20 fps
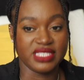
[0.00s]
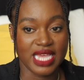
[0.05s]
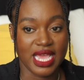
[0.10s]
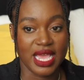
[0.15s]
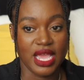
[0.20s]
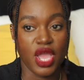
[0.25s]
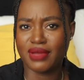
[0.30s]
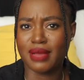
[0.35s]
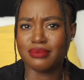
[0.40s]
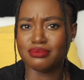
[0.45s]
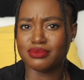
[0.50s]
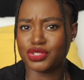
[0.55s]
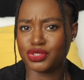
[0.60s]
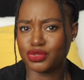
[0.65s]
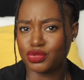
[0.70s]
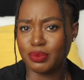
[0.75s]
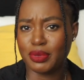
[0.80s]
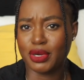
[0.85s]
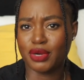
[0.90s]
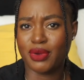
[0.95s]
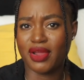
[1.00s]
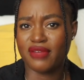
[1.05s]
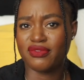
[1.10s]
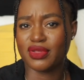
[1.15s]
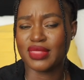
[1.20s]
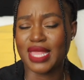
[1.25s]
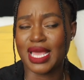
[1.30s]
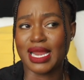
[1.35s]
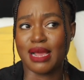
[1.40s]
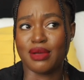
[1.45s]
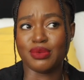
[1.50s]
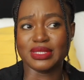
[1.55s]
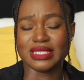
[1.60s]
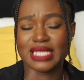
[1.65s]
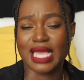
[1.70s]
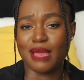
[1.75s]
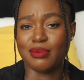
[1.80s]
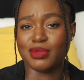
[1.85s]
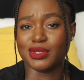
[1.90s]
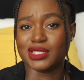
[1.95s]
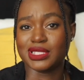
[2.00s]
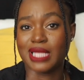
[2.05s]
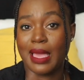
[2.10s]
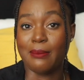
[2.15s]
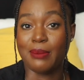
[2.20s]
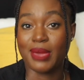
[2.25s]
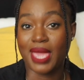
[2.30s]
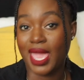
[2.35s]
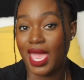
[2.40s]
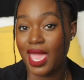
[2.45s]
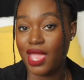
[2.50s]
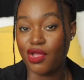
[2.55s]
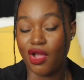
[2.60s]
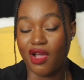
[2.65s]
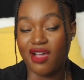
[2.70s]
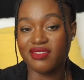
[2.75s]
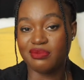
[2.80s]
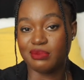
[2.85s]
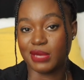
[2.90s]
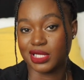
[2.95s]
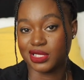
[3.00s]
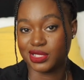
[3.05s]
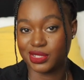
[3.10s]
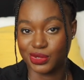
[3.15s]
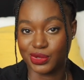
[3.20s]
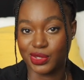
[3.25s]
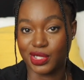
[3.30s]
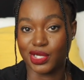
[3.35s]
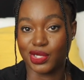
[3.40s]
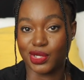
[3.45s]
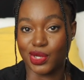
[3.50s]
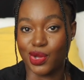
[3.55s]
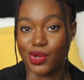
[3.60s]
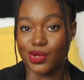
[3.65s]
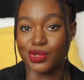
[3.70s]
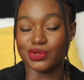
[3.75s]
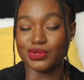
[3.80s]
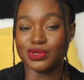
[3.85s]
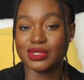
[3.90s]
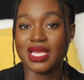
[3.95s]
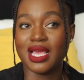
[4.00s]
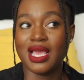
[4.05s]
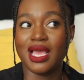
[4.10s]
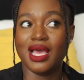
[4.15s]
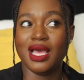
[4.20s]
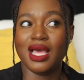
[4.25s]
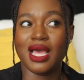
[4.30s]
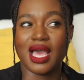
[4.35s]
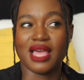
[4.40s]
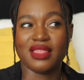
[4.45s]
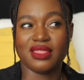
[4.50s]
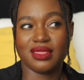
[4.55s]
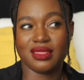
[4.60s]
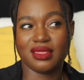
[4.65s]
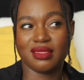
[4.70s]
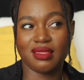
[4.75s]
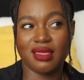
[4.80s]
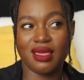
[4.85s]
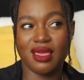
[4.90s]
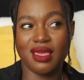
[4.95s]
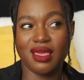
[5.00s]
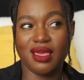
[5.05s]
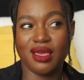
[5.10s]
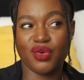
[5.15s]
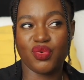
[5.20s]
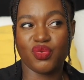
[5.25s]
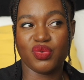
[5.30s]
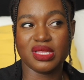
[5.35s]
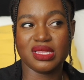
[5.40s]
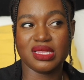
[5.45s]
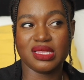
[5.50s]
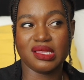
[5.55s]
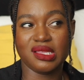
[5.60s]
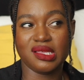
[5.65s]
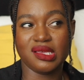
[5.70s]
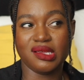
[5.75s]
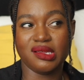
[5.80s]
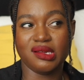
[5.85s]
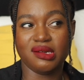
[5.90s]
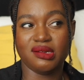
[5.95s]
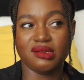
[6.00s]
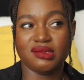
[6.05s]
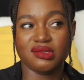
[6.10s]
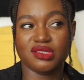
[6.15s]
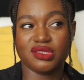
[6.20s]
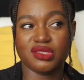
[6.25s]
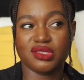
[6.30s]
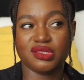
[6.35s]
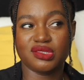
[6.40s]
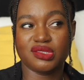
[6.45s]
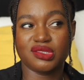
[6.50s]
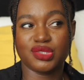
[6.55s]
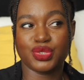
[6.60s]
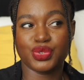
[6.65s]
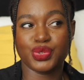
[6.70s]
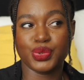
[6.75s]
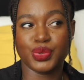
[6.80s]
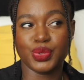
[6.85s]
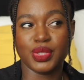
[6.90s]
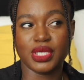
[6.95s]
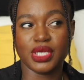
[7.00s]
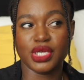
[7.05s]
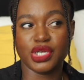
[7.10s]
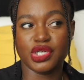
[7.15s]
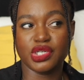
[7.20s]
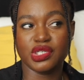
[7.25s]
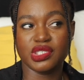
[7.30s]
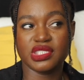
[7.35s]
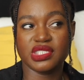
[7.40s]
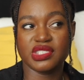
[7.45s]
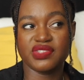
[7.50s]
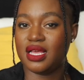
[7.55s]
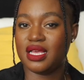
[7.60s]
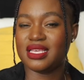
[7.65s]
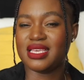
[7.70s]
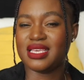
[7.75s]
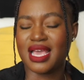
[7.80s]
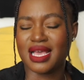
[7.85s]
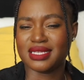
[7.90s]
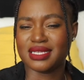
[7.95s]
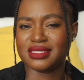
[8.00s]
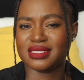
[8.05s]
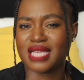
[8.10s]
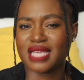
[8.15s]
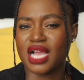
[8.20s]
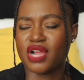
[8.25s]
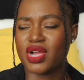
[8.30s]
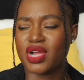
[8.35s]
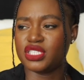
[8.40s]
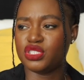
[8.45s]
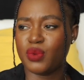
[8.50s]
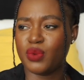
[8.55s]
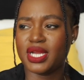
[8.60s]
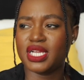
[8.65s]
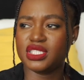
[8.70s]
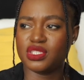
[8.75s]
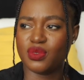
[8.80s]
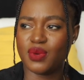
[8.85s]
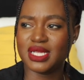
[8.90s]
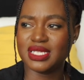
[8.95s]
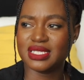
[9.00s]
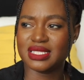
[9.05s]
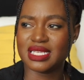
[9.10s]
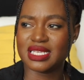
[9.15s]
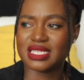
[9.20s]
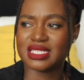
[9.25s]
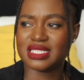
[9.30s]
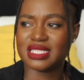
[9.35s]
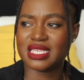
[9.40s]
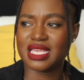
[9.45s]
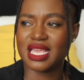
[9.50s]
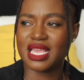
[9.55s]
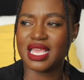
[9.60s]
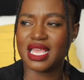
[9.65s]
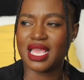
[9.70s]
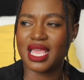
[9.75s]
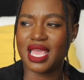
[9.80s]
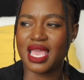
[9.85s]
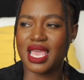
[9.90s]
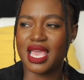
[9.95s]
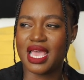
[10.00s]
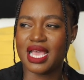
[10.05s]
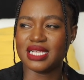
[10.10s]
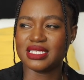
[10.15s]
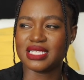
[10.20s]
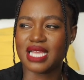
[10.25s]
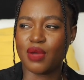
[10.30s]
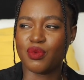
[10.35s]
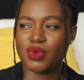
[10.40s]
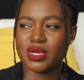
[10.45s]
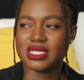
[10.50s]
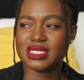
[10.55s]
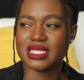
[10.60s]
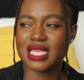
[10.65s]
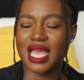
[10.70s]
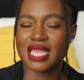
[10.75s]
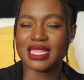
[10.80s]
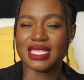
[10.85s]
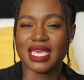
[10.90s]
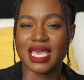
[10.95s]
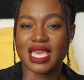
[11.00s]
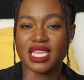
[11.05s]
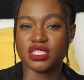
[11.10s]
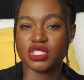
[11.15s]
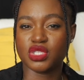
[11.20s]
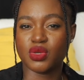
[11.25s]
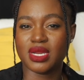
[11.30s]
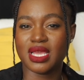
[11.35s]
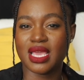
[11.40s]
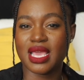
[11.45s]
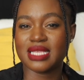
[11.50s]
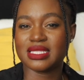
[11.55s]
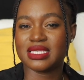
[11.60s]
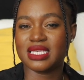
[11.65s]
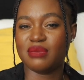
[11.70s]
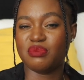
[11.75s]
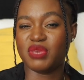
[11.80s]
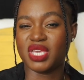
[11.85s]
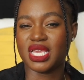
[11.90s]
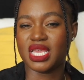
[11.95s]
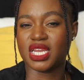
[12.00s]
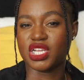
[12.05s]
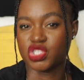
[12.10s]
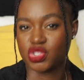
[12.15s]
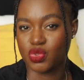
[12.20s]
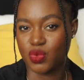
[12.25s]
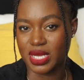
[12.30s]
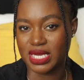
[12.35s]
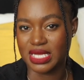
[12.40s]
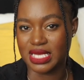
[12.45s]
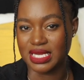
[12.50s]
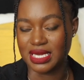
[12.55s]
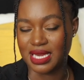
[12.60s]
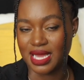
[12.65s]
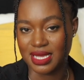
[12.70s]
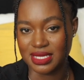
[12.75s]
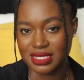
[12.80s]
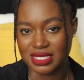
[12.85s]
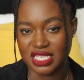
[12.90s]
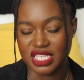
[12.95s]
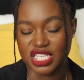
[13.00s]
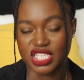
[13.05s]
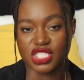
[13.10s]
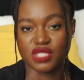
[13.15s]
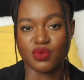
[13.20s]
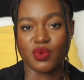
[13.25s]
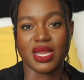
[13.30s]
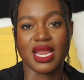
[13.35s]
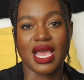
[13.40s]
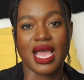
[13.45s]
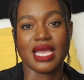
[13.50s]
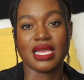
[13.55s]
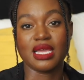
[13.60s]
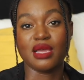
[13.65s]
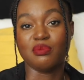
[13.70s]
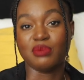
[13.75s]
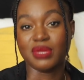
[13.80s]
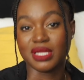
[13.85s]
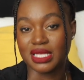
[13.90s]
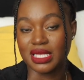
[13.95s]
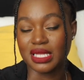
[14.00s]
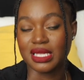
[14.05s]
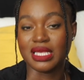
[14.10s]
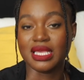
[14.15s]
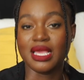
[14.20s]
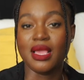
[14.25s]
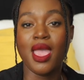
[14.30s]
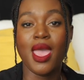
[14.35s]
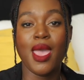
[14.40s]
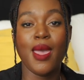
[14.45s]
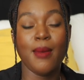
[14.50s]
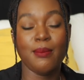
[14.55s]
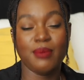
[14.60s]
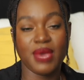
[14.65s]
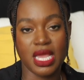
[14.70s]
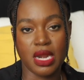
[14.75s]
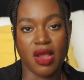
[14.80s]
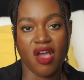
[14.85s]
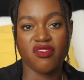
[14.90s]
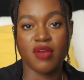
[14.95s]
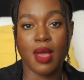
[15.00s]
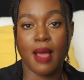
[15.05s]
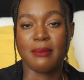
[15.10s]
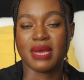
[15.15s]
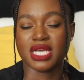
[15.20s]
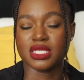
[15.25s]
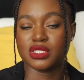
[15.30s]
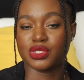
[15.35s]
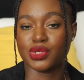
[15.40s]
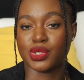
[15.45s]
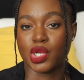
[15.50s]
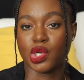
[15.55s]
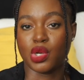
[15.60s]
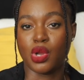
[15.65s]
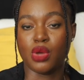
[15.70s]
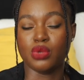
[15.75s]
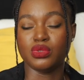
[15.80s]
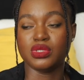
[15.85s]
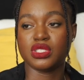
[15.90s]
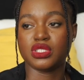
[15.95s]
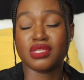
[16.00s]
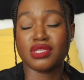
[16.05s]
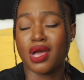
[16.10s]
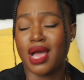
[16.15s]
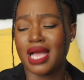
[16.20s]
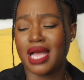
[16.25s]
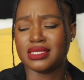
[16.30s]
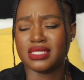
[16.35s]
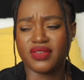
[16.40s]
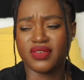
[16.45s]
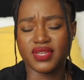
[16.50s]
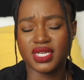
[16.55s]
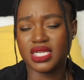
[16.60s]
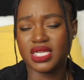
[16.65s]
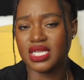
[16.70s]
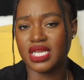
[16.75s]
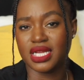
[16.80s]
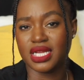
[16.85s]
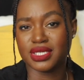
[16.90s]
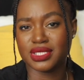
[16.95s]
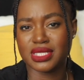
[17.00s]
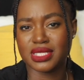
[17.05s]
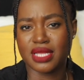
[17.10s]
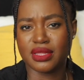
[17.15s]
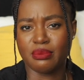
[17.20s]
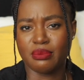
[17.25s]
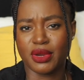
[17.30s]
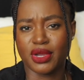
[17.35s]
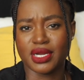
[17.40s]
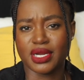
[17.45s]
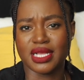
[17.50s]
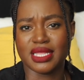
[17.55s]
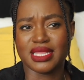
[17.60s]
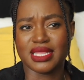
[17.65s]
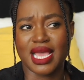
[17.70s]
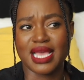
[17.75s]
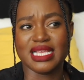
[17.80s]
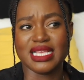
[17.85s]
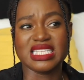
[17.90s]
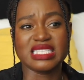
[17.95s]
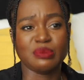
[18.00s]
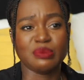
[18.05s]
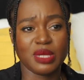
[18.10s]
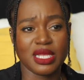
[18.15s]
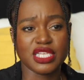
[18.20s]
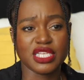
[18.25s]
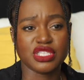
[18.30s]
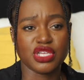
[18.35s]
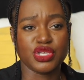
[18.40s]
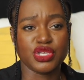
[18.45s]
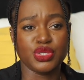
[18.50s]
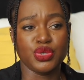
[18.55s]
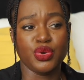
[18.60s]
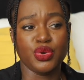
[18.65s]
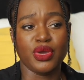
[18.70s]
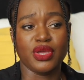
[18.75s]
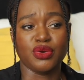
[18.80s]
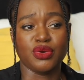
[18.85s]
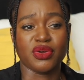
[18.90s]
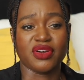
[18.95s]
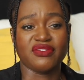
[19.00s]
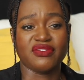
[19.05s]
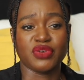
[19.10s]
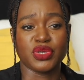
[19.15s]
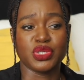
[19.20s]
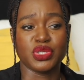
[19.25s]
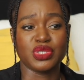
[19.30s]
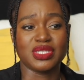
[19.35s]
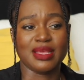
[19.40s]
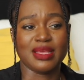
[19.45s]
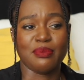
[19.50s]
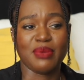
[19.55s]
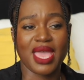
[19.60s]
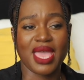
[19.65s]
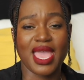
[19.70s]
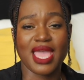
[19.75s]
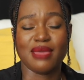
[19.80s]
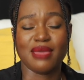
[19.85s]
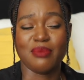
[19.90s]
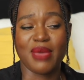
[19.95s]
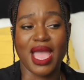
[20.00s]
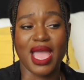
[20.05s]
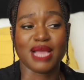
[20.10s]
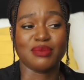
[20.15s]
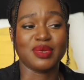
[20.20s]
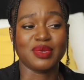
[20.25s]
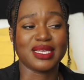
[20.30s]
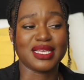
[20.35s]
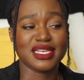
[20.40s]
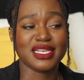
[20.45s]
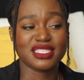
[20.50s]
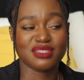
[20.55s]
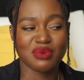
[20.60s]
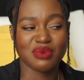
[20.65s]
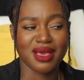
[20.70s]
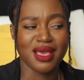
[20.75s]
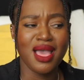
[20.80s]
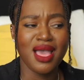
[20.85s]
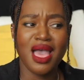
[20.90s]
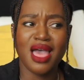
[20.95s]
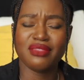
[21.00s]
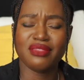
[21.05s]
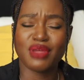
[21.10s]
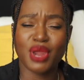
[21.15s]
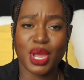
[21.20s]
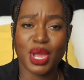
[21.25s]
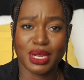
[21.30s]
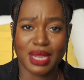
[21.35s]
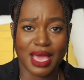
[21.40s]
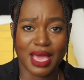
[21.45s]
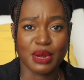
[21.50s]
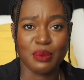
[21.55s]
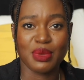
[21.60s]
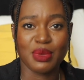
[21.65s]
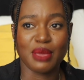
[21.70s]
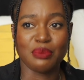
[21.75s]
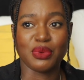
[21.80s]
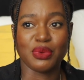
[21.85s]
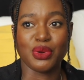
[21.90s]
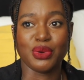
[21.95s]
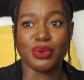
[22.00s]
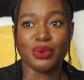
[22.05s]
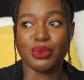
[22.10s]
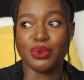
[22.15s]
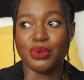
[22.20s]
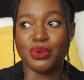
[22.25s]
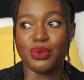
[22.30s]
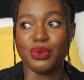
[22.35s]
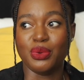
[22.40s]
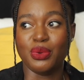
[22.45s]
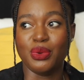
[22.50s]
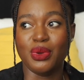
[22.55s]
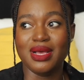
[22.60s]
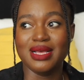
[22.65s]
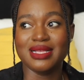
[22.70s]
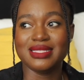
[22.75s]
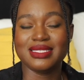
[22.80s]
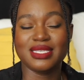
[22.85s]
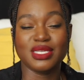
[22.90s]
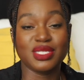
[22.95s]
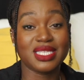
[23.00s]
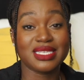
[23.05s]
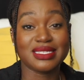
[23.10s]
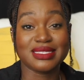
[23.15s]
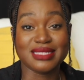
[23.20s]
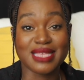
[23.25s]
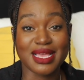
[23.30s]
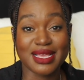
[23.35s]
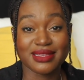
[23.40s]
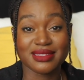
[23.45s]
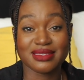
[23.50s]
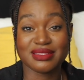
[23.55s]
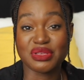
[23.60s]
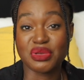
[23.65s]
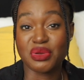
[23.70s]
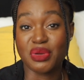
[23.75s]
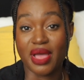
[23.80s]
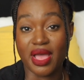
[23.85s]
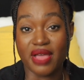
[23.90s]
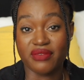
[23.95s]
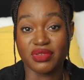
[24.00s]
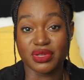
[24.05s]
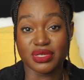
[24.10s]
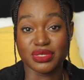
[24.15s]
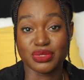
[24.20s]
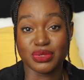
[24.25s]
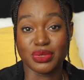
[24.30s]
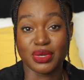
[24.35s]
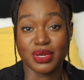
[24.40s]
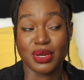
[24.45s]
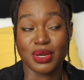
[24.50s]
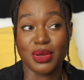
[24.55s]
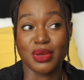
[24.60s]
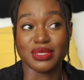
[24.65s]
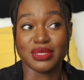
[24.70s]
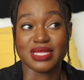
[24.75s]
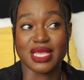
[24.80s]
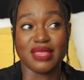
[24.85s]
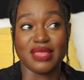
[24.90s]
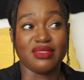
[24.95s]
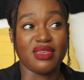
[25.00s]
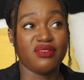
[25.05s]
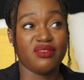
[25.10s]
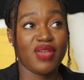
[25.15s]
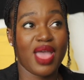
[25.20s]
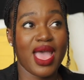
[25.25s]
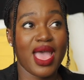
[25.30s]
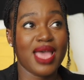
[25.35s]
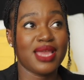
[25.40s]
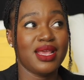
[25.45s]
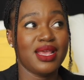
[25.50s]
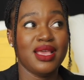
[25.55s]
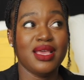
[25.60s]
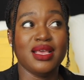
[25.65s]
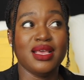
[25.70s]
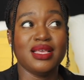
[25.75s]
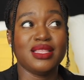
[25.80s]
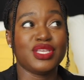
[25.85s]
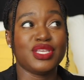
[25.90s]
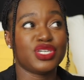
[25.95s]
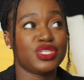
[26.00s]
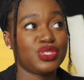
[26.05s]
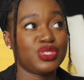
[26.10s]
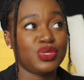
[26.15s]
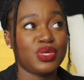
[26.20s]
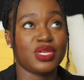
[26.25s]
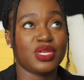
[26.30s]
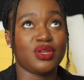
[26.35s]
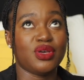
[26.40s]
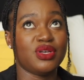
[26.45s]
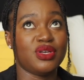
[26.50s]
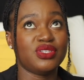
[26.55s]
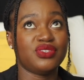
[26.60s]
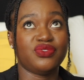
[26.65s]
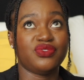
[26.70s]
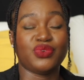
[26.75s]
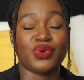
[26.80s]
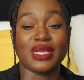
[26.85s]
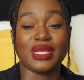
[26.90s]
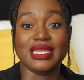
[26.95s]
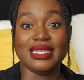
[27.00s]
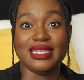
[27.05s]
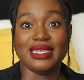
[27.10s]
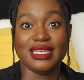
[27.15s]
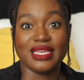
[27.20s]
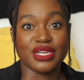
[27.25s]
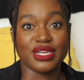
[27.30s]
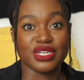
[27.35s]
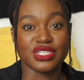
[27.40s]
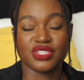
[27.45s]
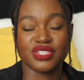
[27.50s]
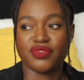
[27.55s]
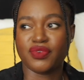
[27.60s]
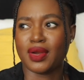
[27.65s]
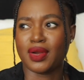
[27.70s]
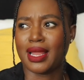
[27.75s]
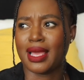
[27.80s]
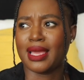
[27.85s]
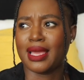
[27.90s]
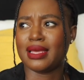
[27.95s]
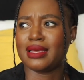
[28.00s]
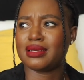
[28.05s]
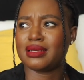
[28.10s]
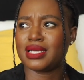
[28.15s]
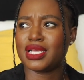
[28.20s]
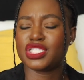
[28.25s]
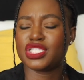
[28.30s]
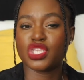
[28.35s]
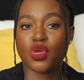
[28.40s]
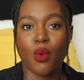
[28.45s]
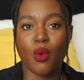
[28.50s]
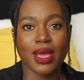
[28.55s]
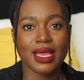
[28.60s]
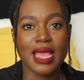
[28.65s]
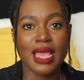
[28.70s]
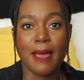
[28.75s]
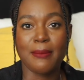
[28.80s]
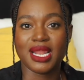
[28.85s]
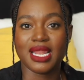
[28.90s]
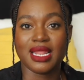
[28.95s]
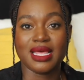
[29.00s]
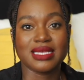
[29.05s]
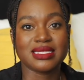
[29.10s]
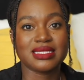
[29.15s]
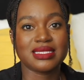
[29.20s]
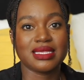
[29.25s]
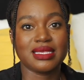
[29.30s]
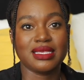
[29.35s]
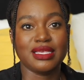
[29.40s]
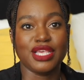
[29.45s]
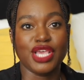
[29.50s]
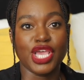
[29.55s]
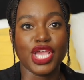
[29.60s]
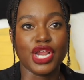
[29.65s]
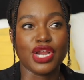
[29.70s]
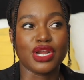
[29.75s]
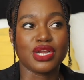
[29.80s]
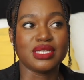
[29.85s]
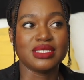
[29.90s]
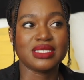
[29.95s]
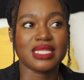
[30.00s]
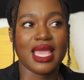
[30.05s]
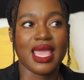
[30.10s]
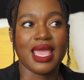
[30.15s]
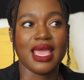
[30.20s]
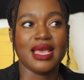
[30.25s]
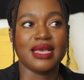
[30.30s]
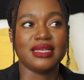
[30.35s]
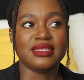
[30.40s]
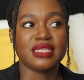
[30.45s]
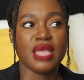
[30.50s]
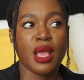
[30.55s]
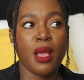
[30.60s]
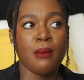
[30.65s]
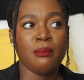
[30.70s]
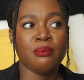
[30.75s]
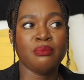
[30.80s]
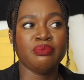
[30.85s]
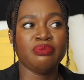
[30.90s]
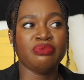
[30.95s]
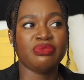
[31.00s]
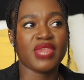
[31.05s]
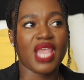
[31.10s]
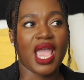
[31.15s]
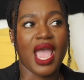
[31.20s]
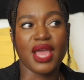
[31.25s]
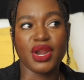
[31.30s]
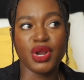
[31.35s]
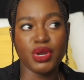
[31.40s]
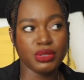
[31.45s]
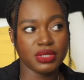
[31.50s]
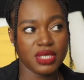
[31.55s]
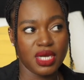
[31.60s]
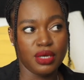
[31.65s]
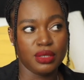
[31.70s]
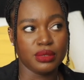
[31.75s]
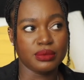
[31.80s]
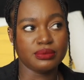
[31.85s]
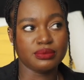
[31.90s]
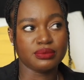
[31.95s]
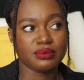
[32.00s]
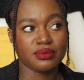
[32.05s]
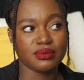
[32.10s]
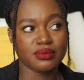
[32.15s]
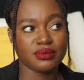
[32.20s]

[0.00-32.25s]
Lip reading: debt. I'm super grateful that I was able to pay off my student loans, I think within 2 years. Yes, I graduated 2016, and I want to say at the end of 2018, beginning of 2019 is when I completely paid off my student loans. So I definitely understand the burden that is placed on you in order for you to pay back. But guess what? There are a lot of people who to this day still have their student loans, and they've had their student loans for years, for like 20 plus years. And I don't know.